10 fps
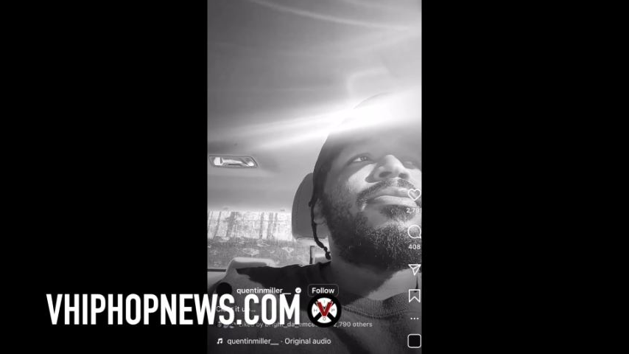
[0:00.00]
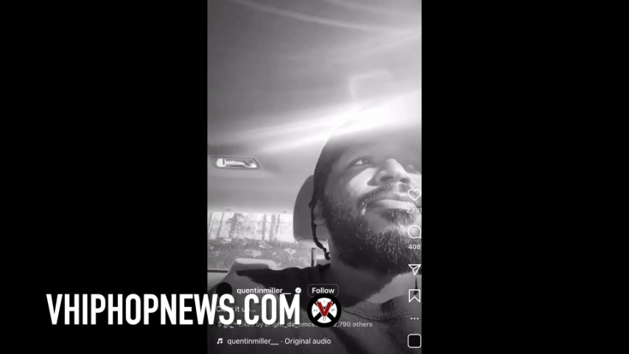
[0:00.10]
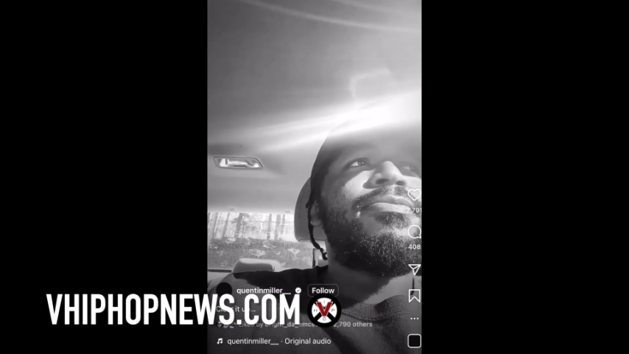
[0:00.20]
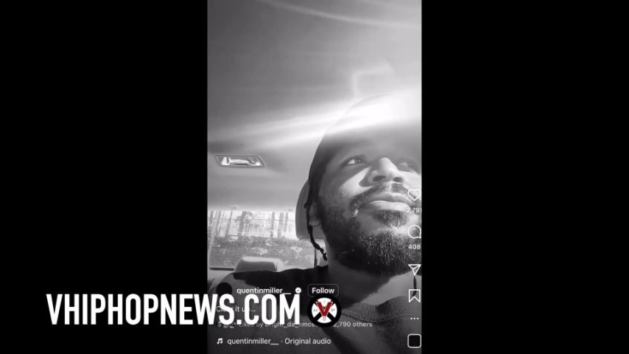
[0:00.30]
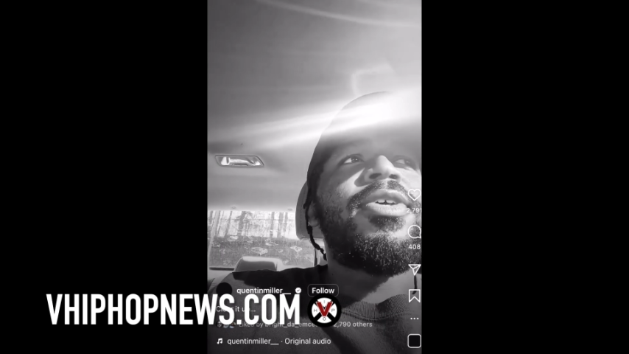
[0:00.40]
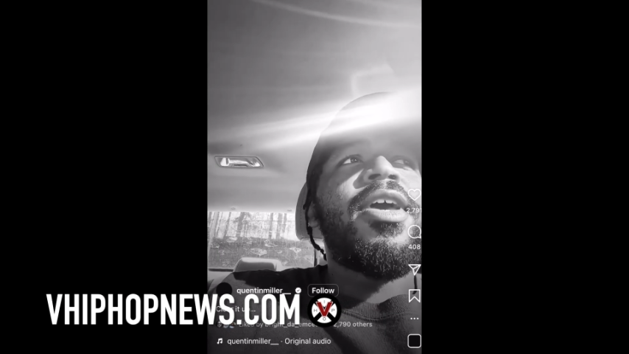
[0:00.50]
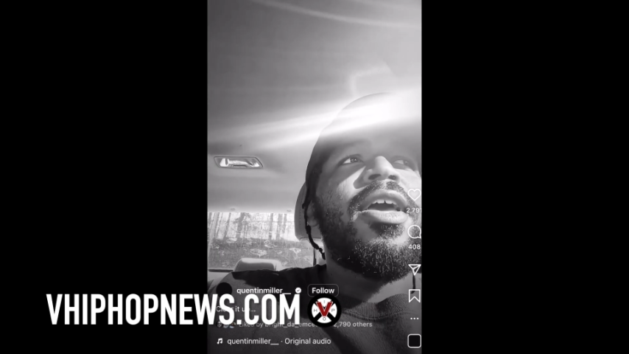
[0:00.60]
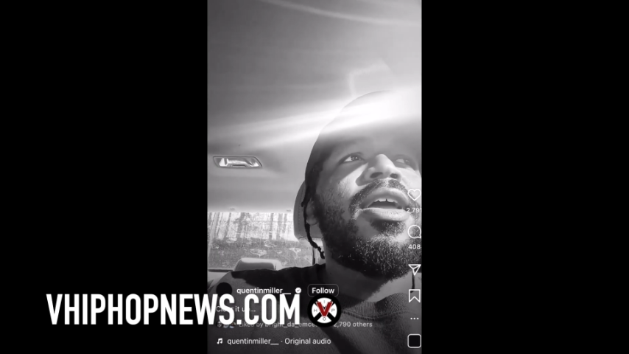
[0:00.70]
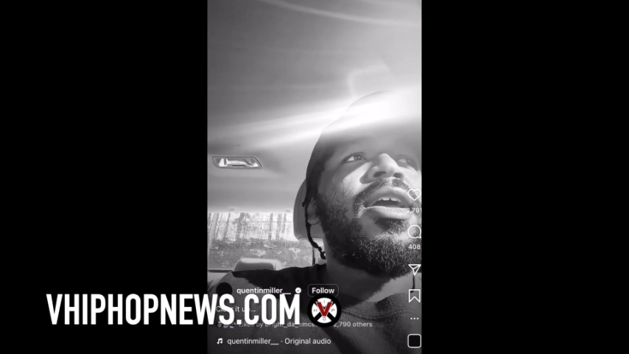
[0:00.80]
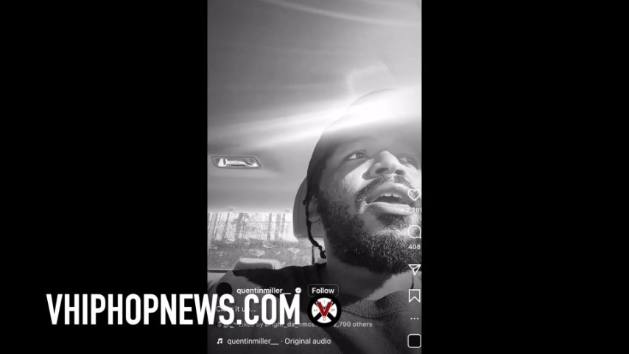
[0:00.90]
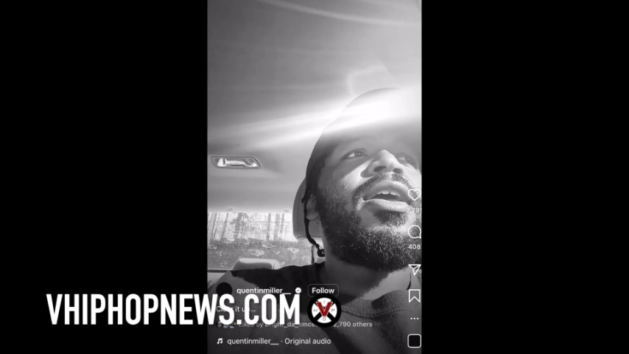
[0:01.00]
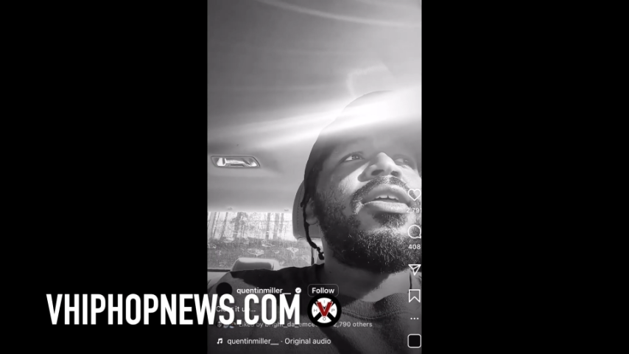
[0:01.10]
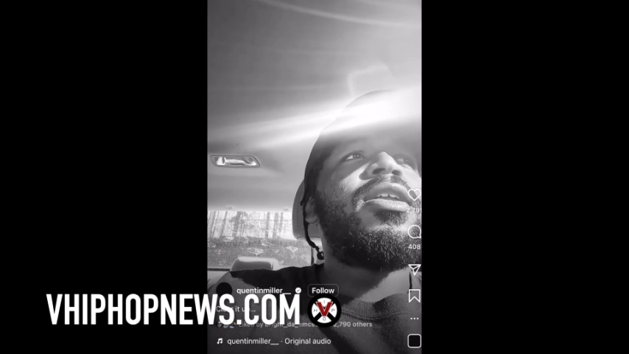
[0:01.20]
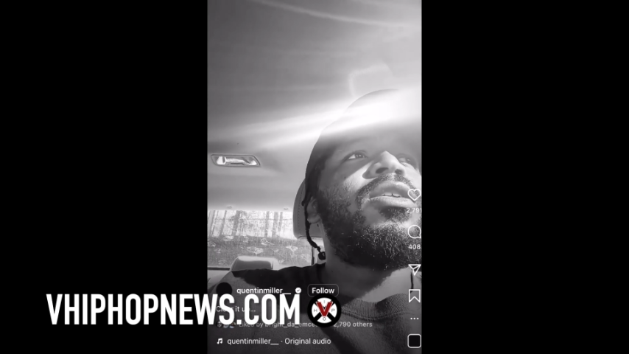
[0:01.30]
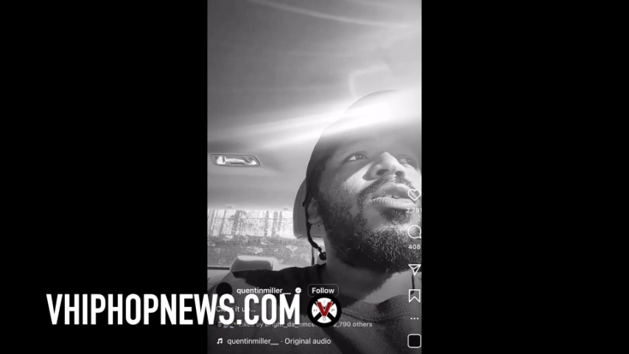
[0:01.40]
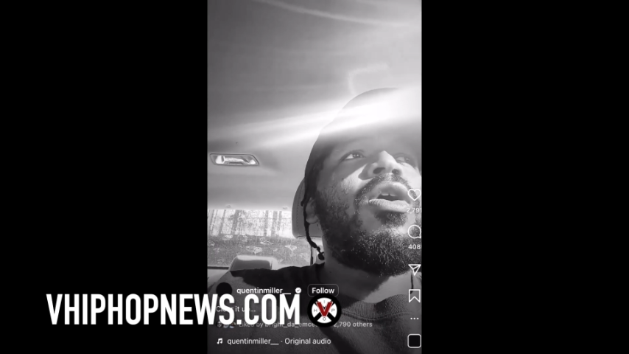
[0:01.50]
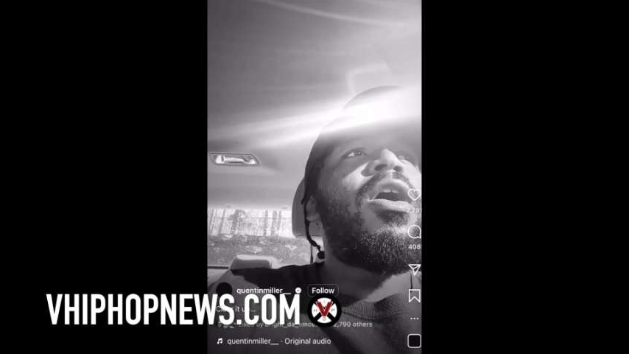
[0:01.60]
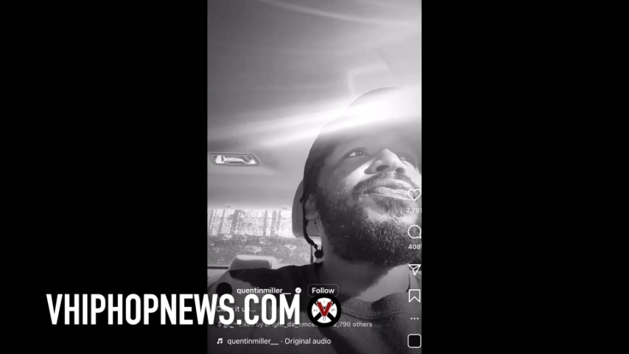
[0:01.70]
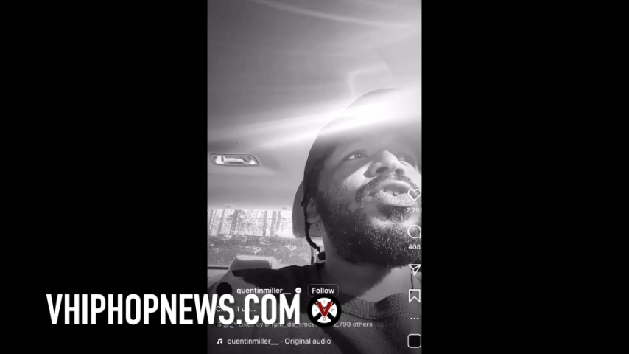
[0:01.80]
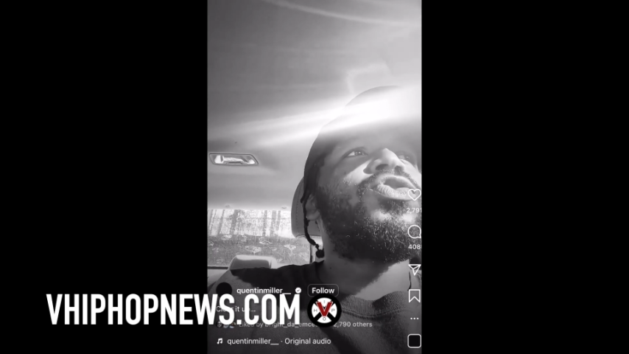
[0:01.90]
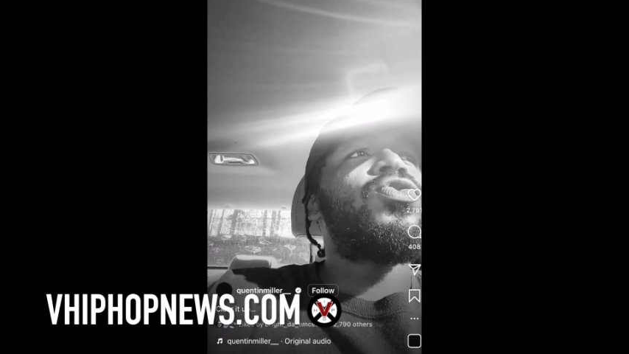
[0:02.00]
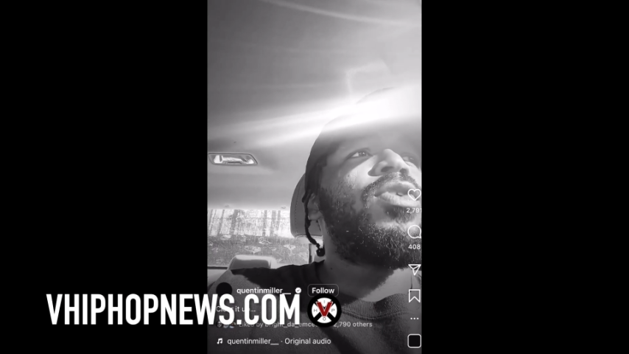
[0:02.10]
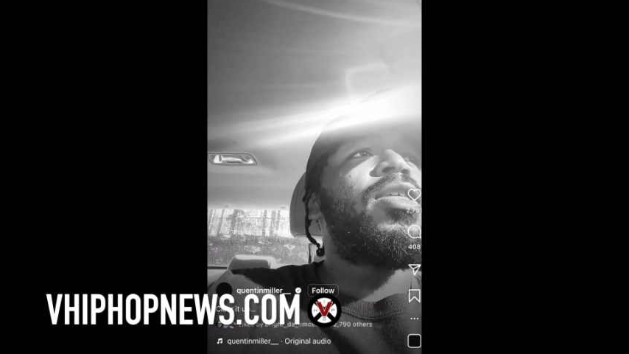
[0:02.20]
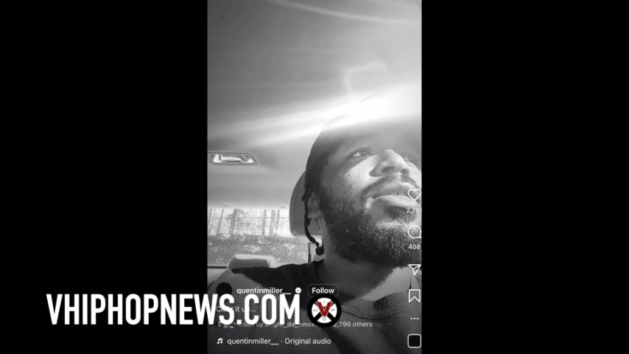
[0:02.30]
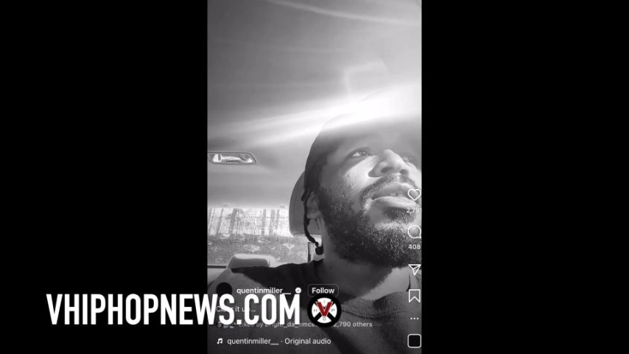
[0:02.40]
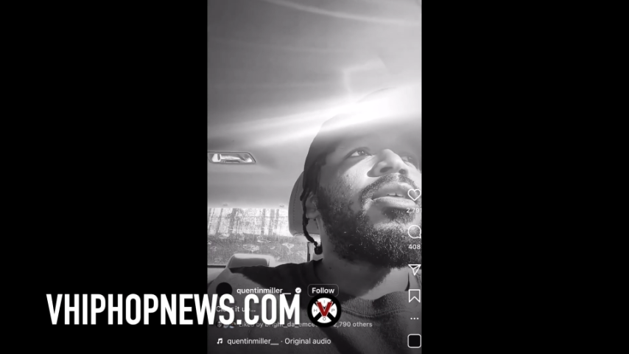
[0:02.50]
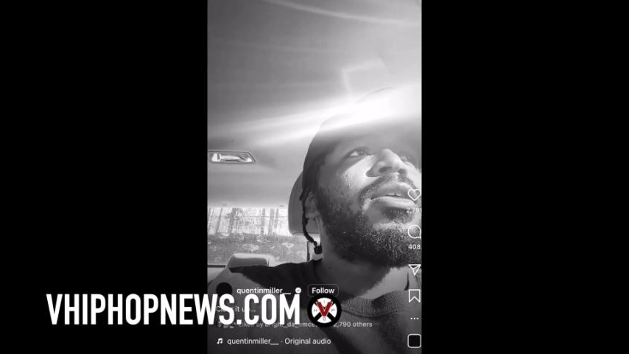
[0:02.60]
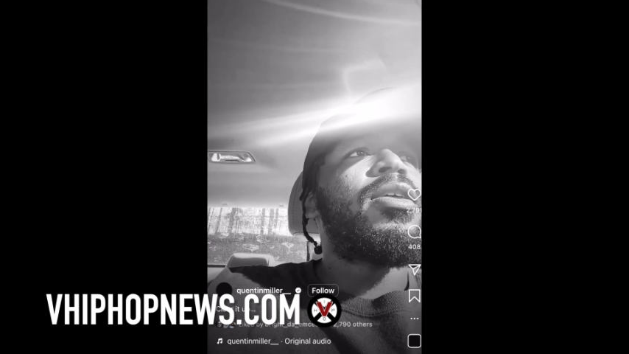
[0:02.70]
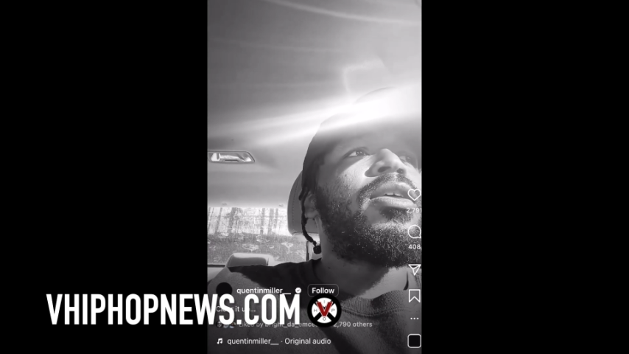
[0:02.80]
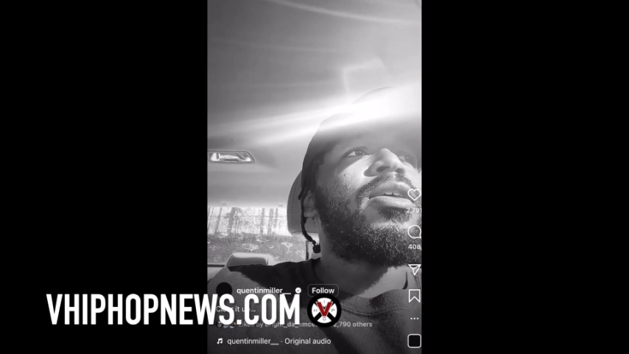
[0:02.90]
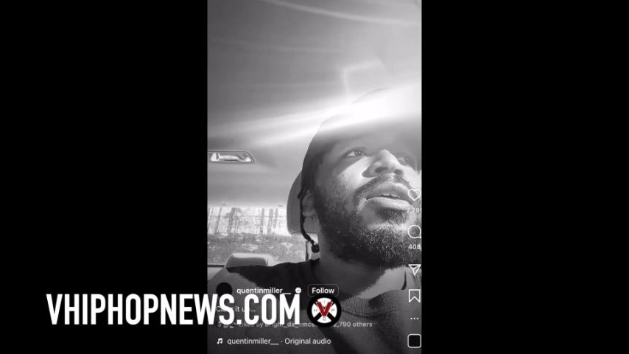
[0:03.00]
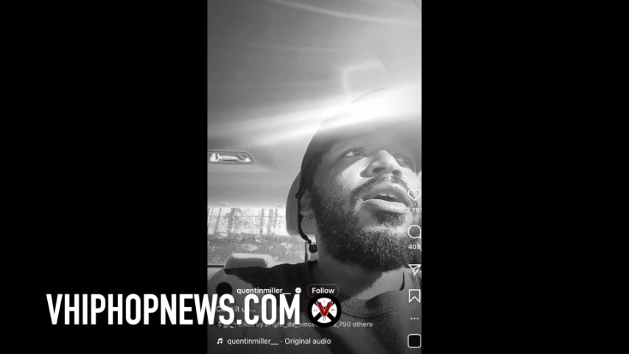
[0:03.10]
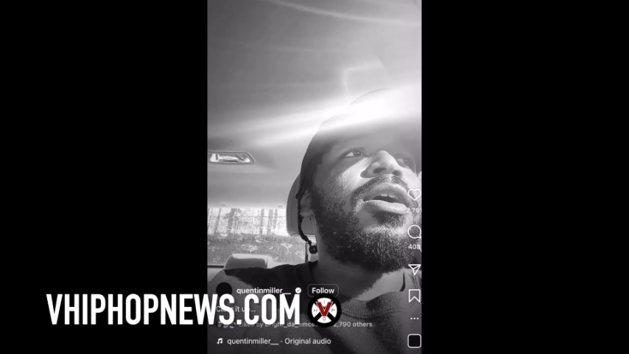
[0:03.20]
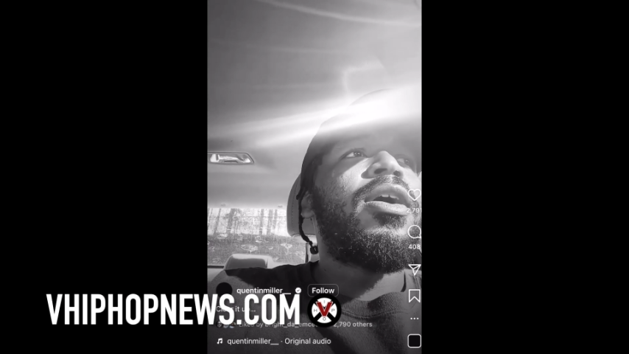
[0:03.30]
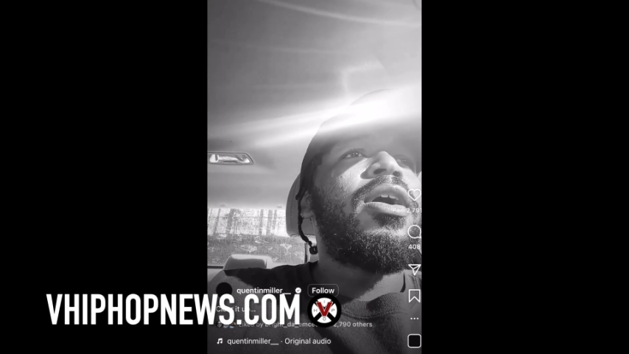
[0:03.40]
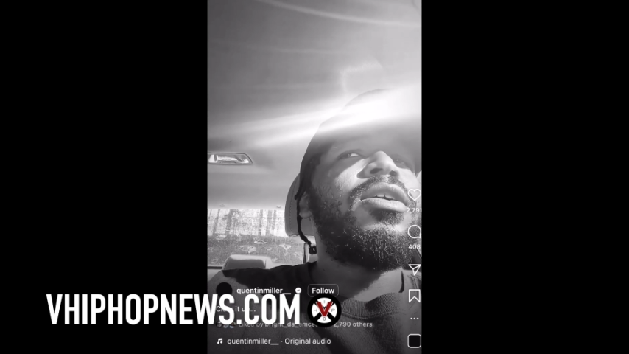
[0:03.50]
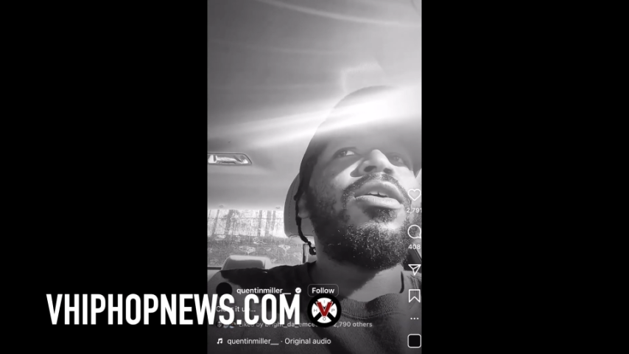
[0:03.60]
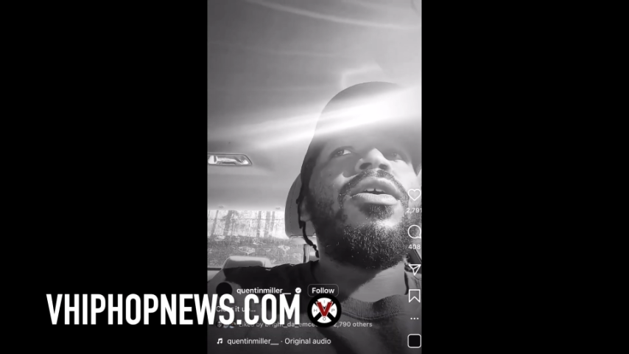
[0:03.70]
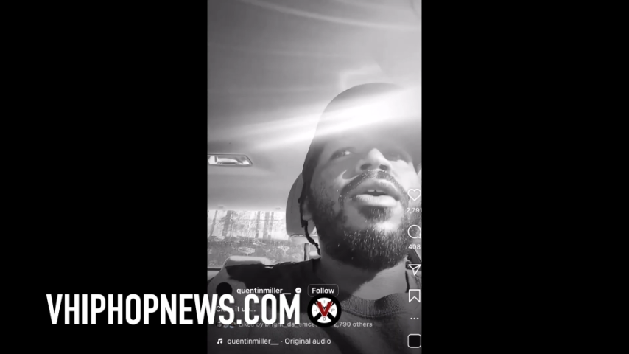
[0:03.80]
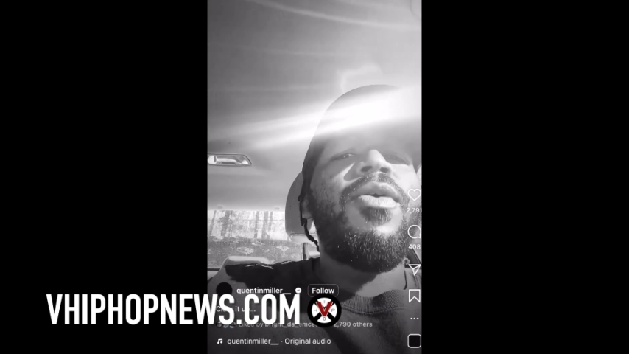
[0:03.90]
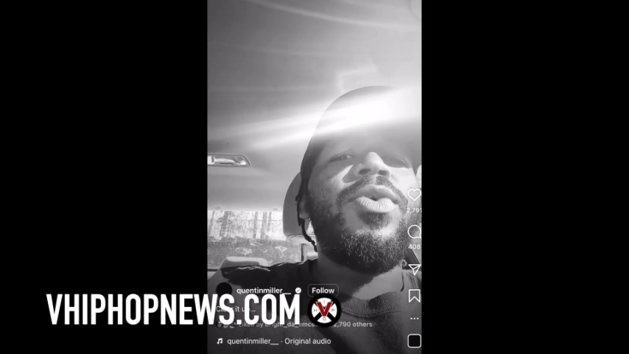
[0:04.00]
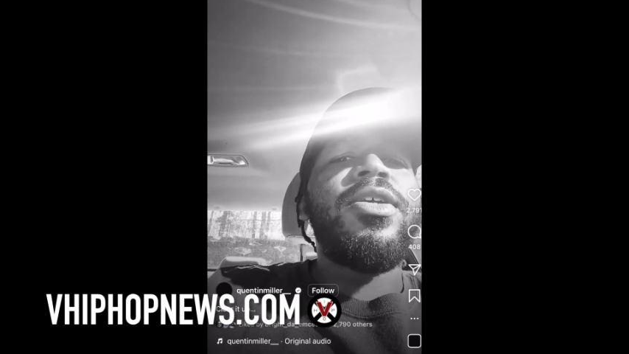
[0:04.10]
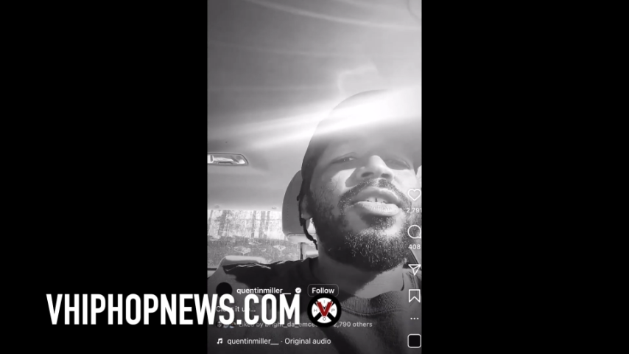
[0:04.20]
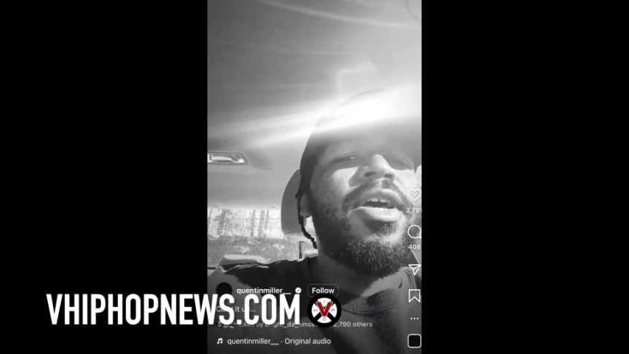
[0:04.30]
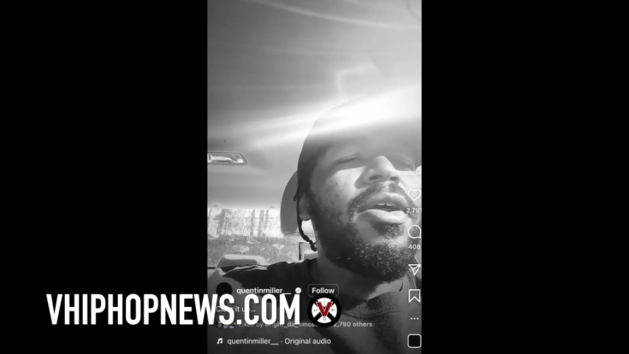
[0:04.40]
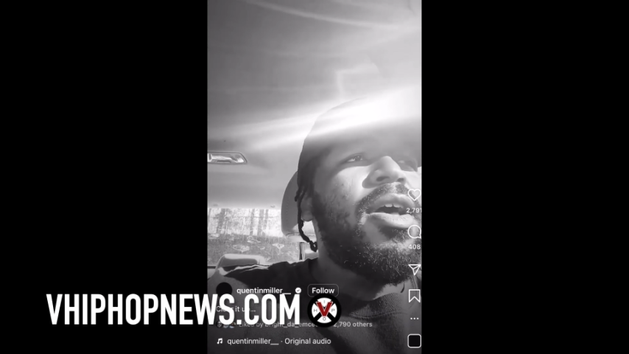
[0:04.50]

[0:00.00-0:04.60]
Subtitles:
Nobody's mouth can be seen.